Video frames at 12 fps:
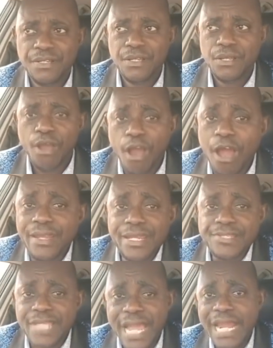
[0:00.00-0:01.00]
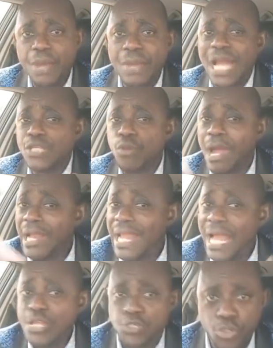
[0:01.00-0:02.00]
All this area where I do a
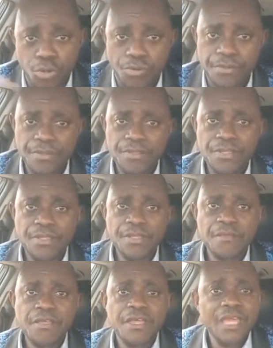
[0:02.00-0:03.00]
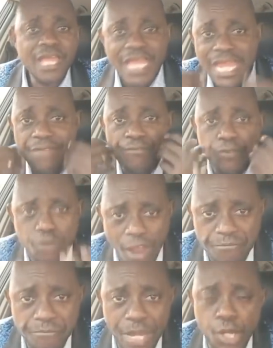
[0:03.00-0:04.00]
lie, so if
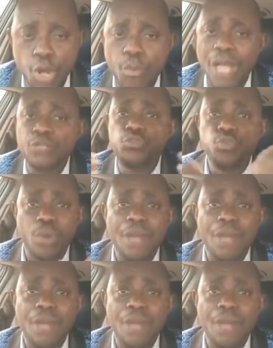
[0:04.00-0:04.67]
government no want do them,